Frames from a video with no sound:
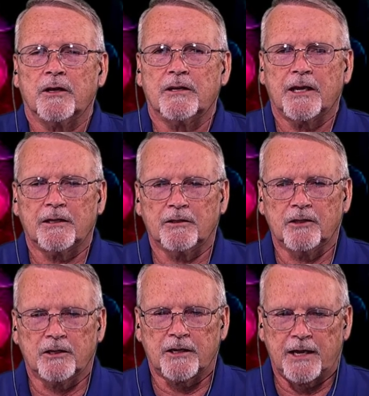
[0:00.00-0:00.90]
take a
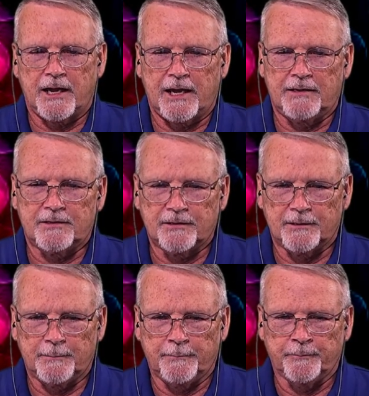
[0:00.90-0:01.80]
look at
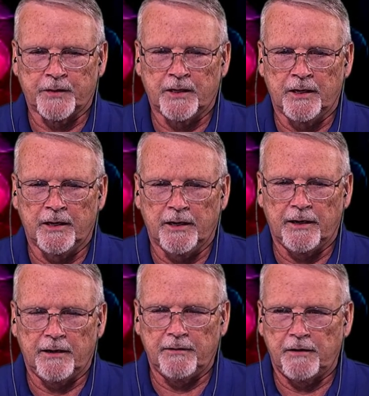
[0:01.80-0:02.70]

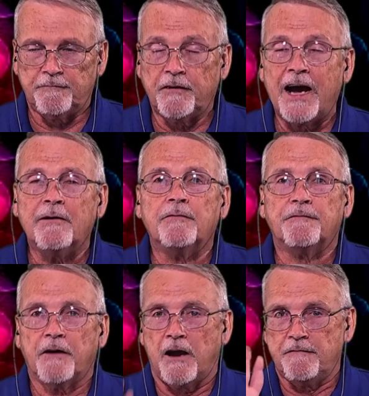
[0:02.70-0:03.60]

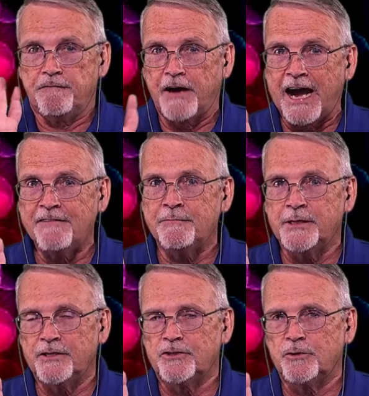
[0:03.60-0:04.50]
a
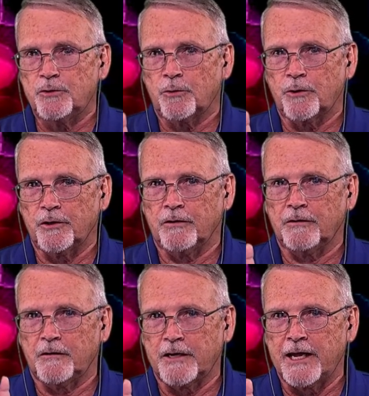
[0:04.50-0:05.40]
five-minute
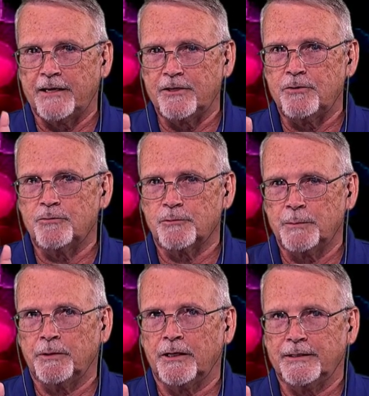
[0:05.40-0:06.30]
tutorial on how to use
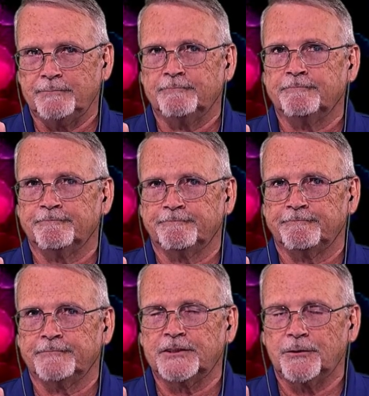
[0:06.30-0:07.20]
replay.
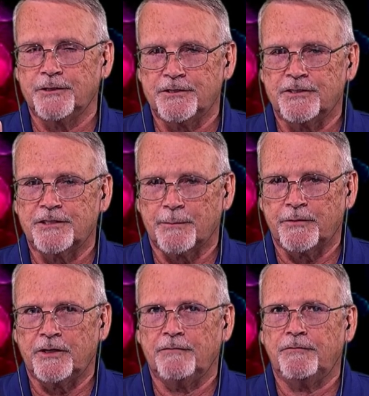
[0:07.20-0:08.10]
So this is
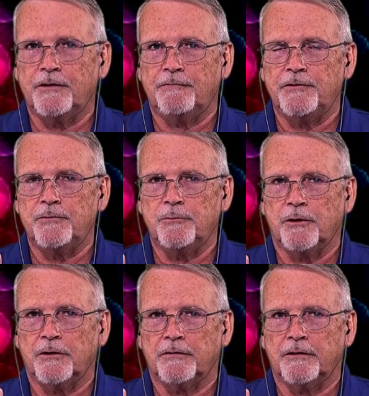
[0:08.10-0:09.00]
something, if you
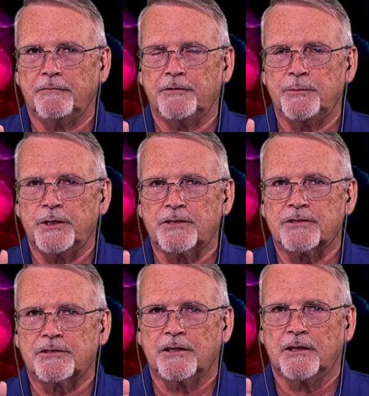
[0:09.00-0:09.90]
are a
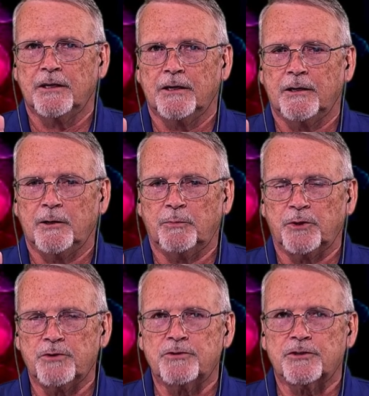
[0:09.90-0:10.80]
vMix
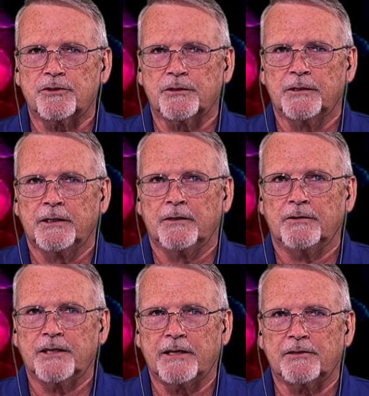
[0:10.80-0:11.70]
producer,
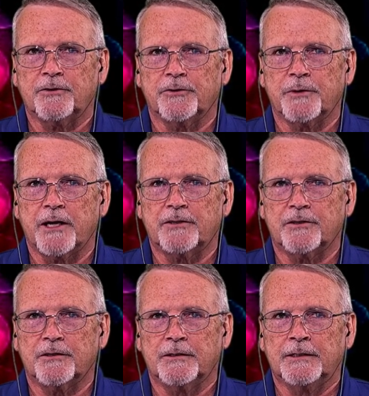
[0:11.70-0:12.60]
a technical
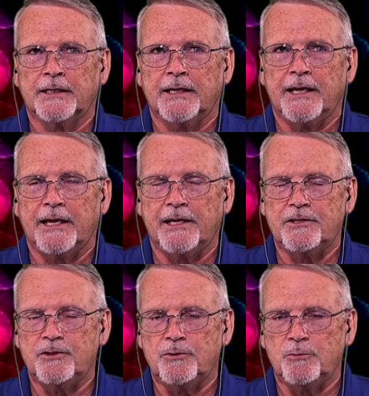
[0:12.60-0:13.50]
director,
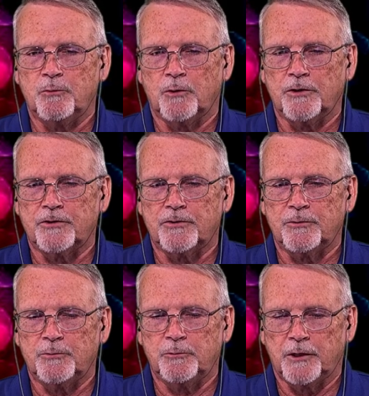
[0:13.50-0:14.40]
and you want
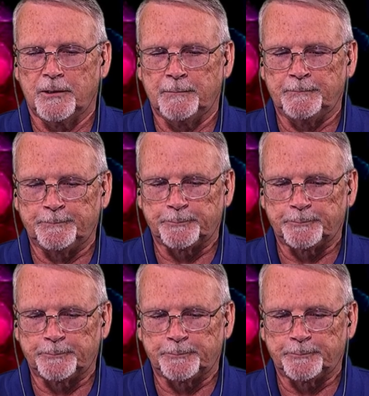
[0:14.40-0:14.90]
to